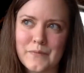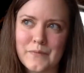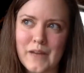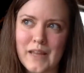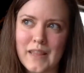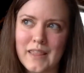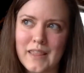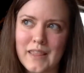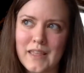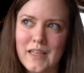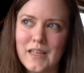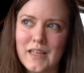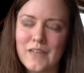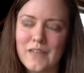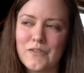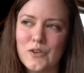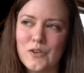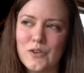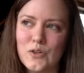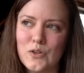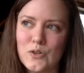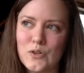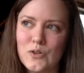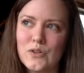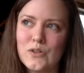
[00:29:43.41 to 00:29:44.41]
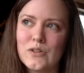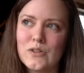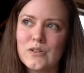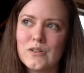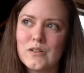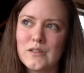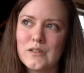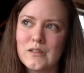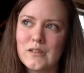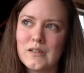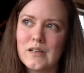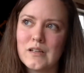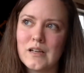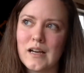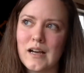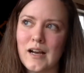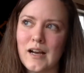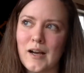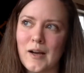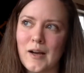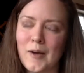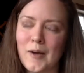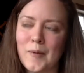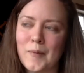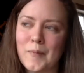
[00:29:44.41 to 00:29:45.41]
I think if you Google
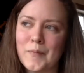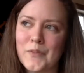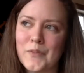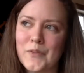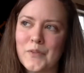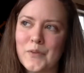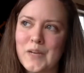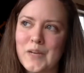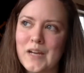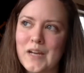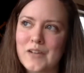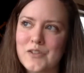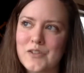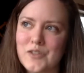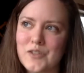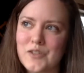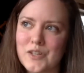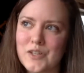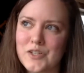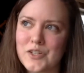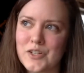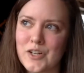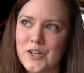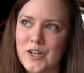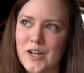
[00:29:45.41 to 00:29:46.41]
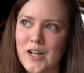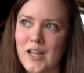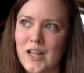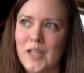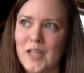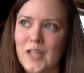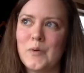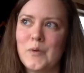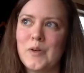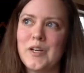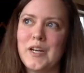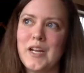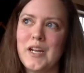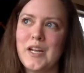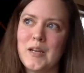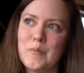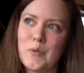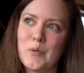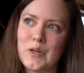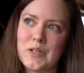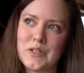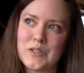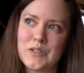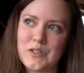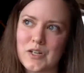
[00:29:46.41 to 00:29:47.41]
3-act structure, Hollywood
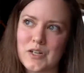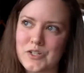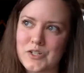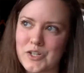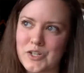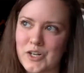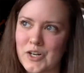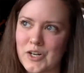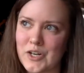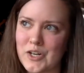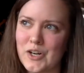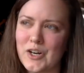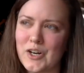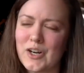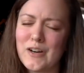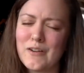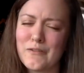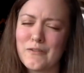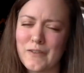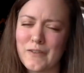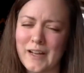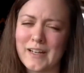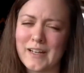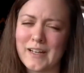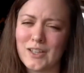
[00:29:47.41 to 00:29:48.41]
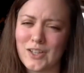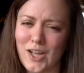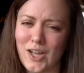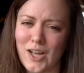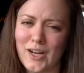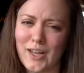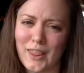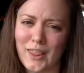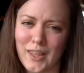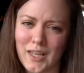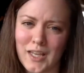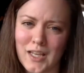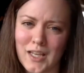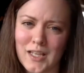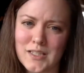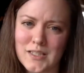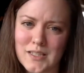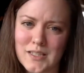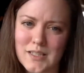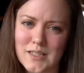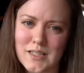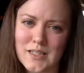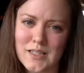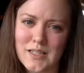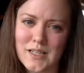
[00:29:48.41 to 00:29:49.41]
8-point structure, you're going to find a lot of
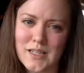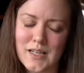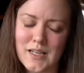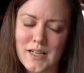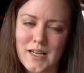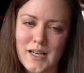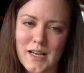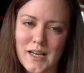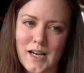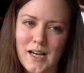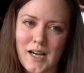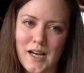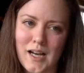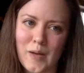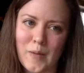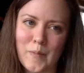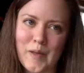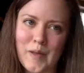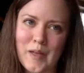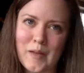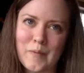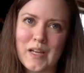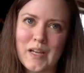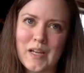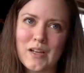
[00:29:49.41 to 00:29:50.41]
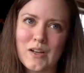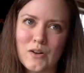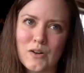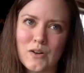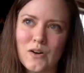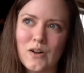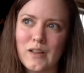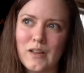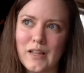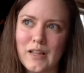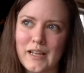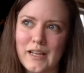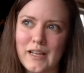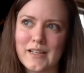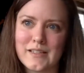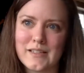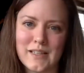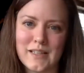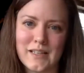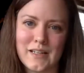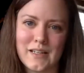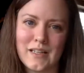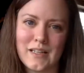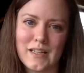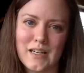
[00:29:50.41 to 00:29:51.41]
things. And my goal, like I
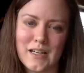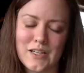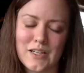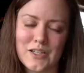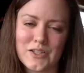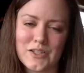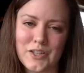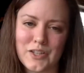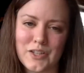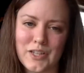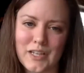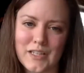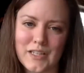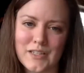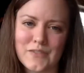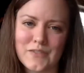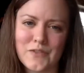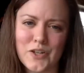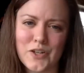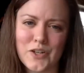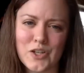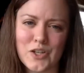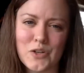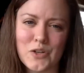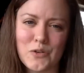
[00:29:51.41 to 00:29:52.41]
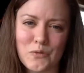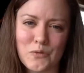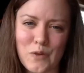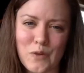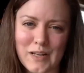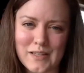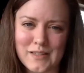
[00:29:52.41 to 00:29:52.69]
said in the initial thing, is for you to